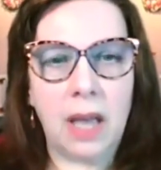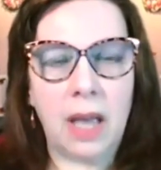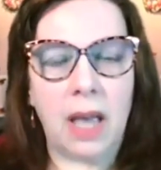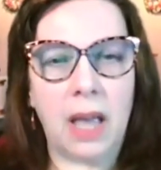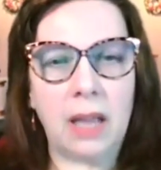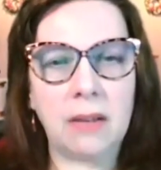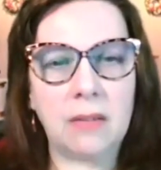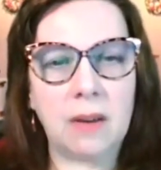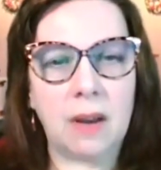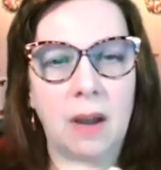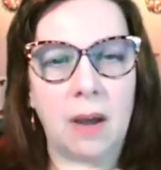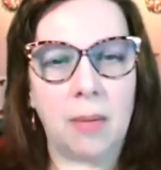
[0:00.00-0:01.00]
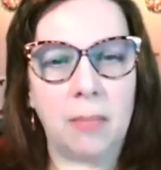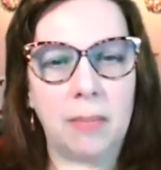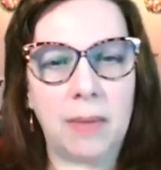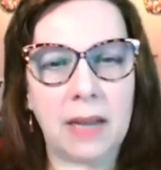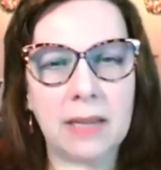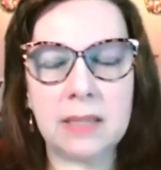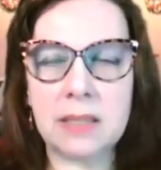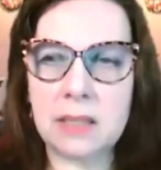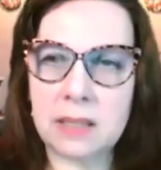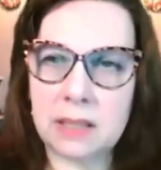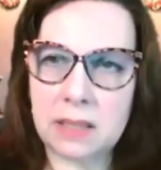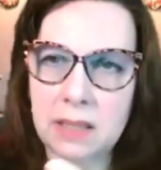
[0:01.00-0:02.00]
And I
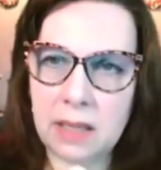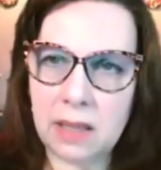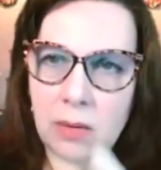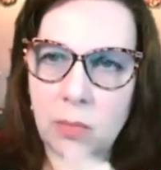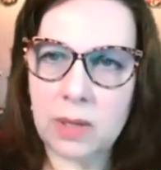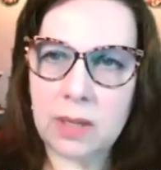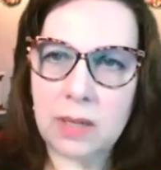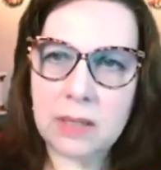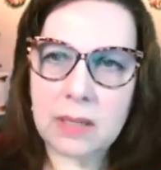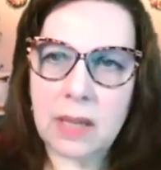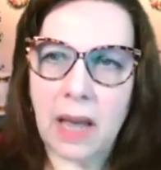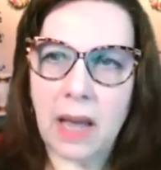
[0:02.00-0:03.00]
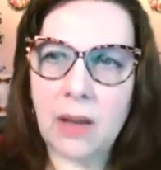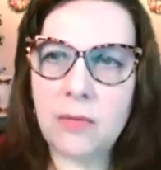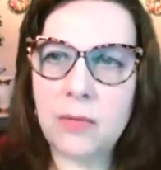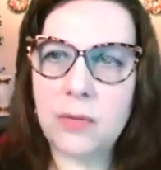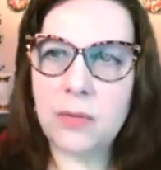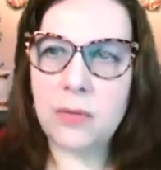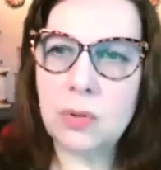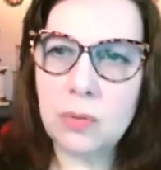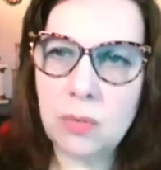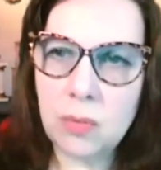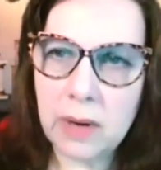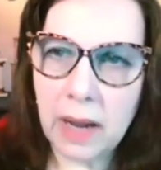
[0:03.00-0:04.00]
see that we have
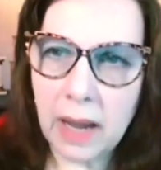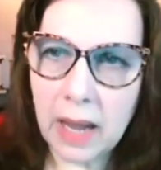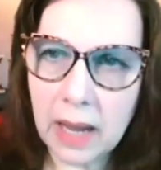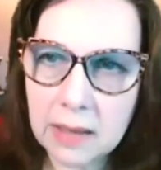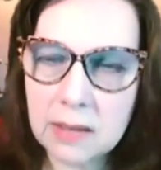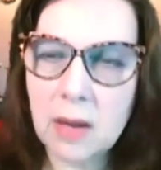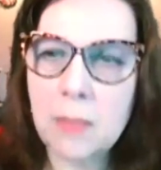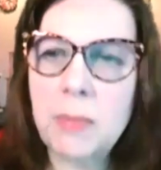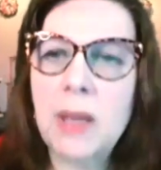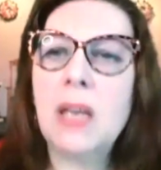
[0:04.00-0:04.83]
two hands up.